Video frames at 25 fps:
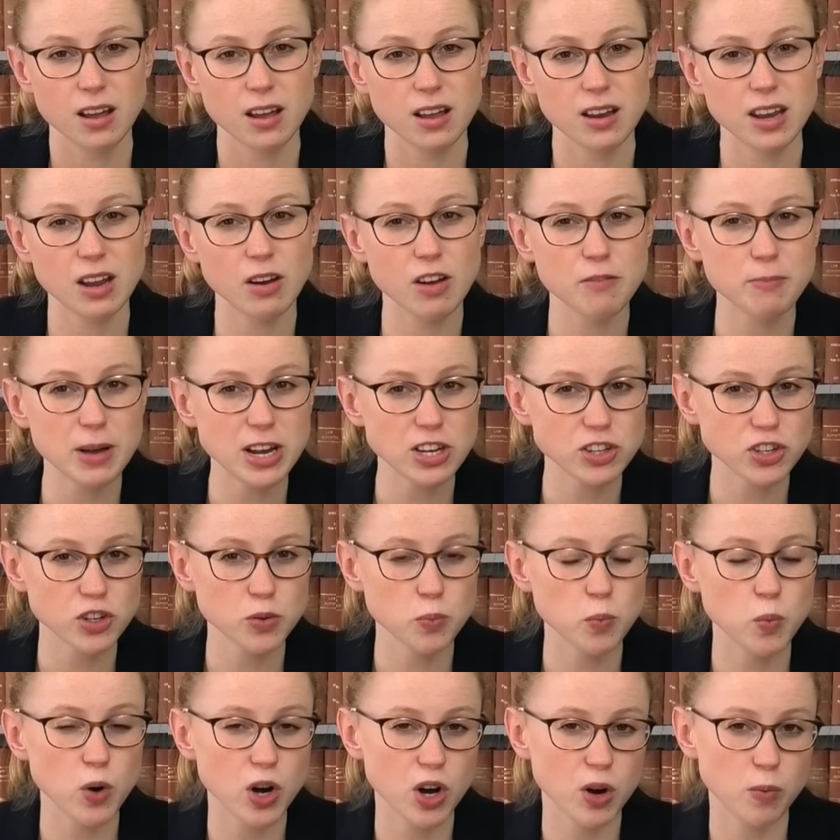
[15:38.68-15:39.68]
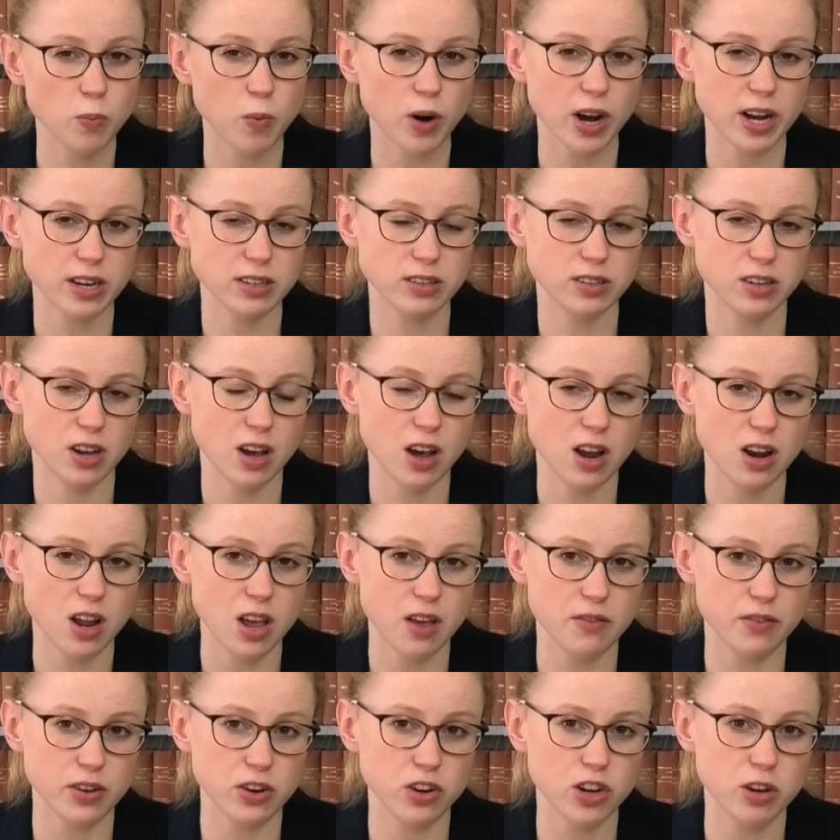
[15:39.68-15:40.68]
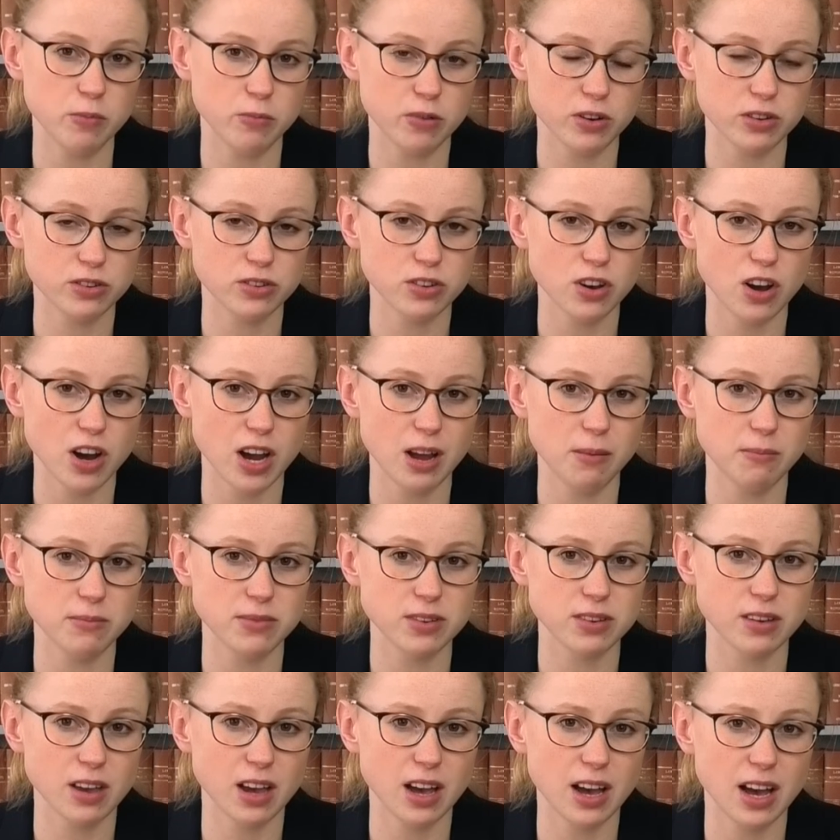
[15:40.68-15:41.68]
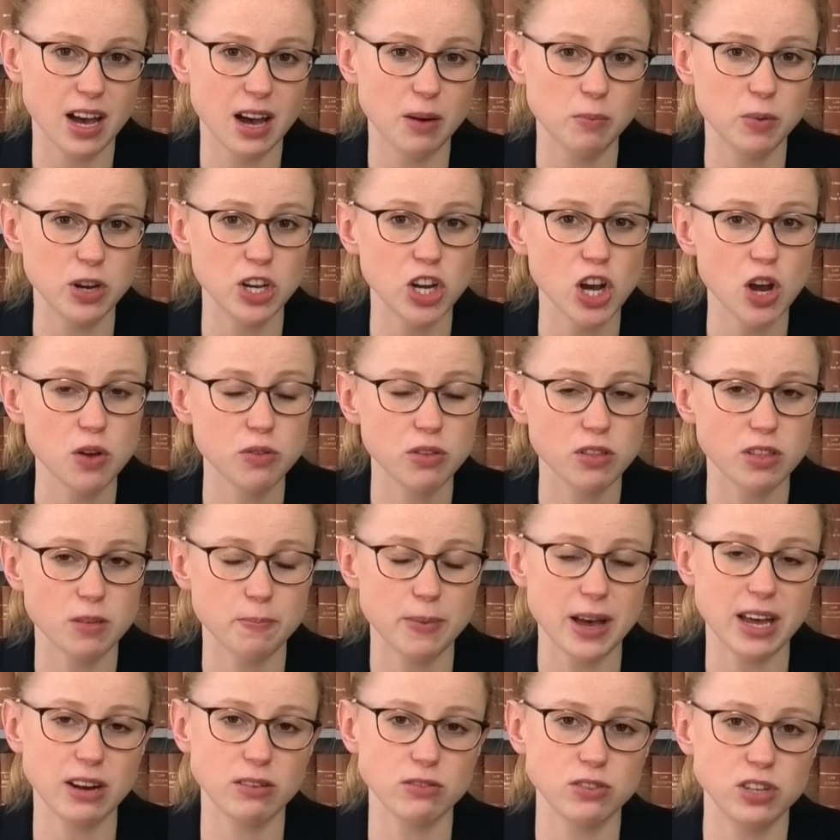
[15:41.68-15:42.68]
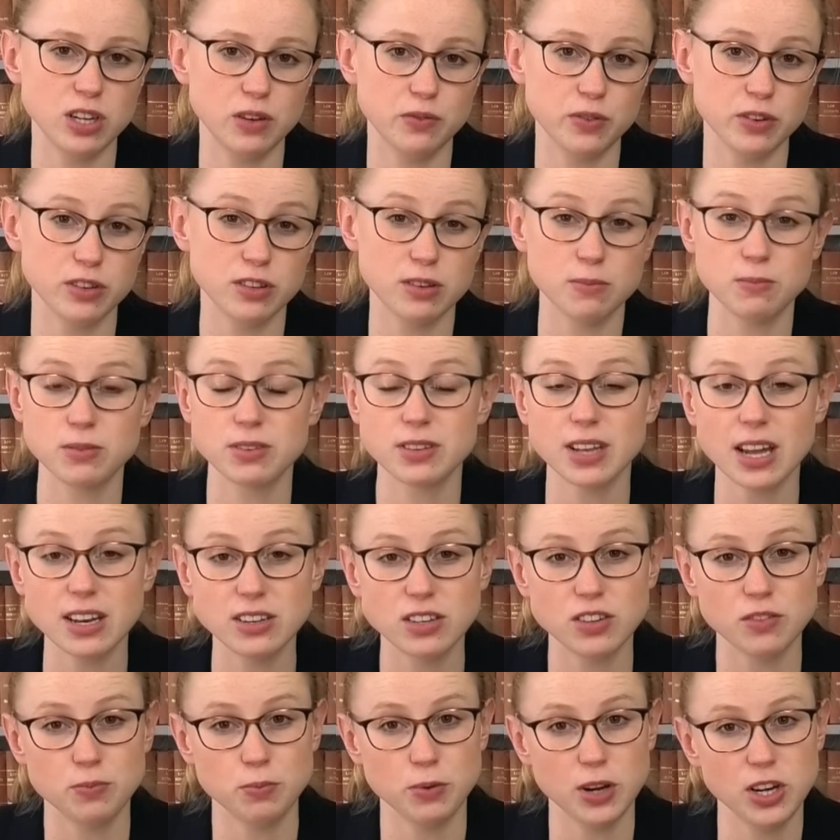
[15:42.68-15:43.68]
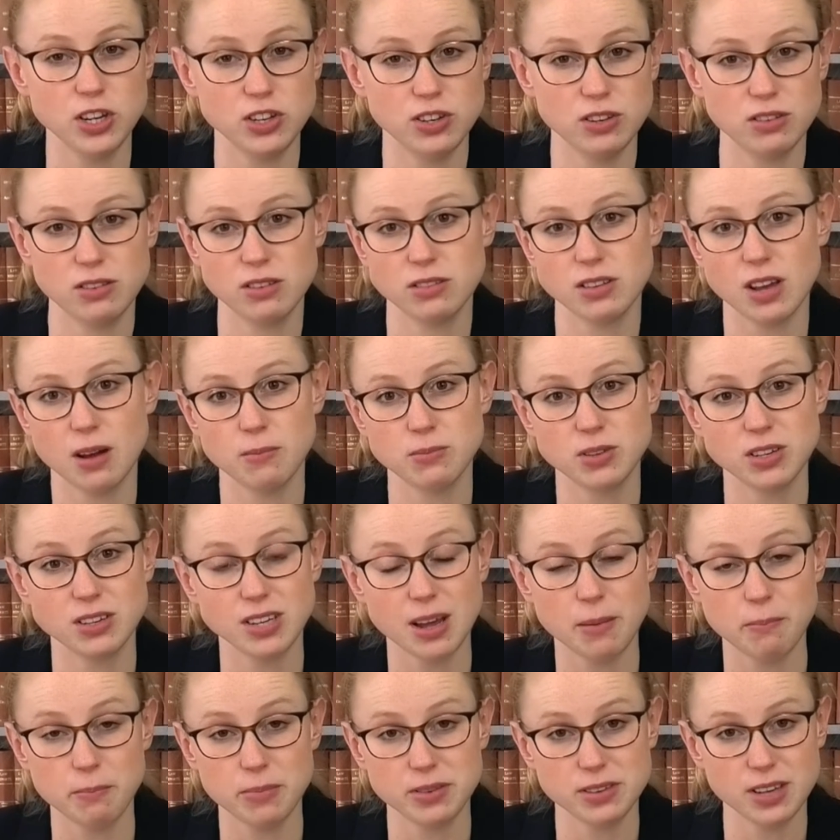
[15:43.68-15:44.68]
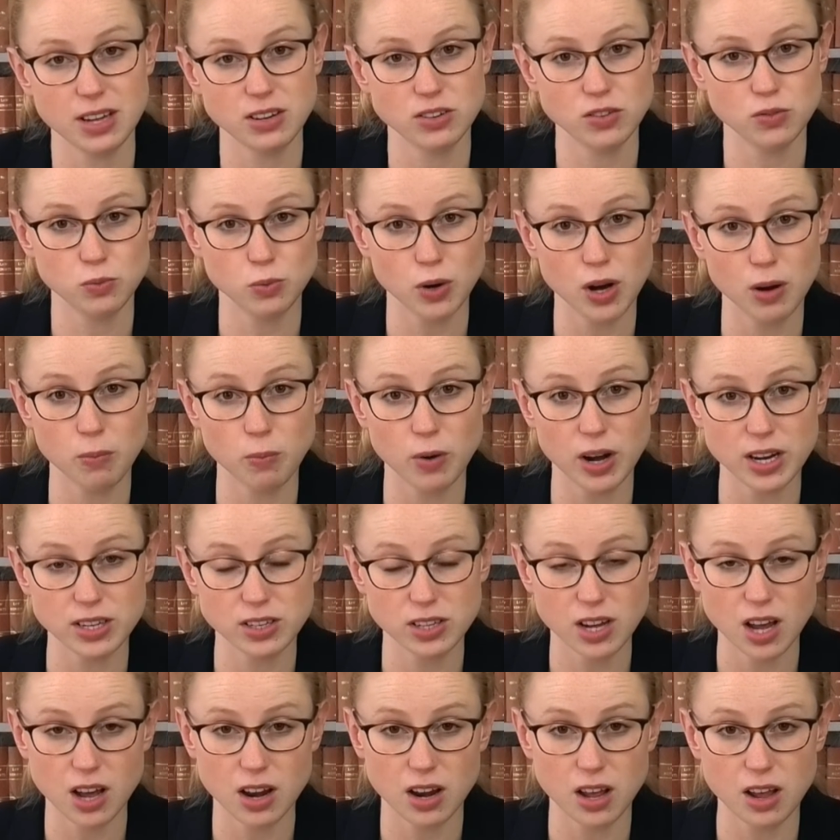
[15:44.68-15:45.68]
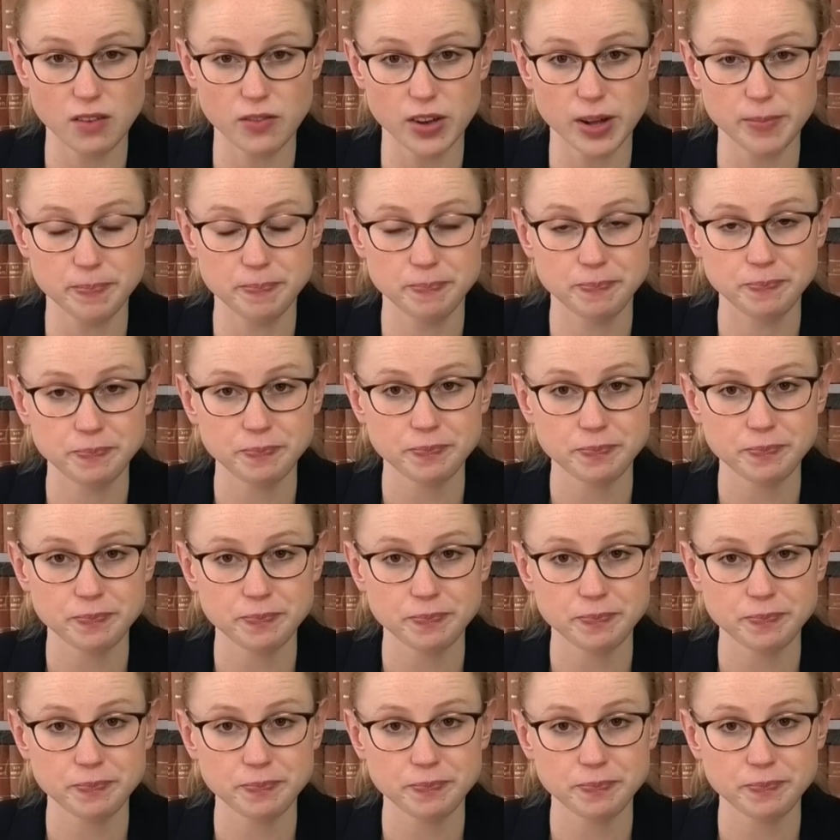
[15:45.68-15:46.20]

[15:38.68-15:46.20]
Now, I've mentioned worldwide turnover numerous times, and we know that the penalty for substantive breaches is up to 10% of worldwide turnover.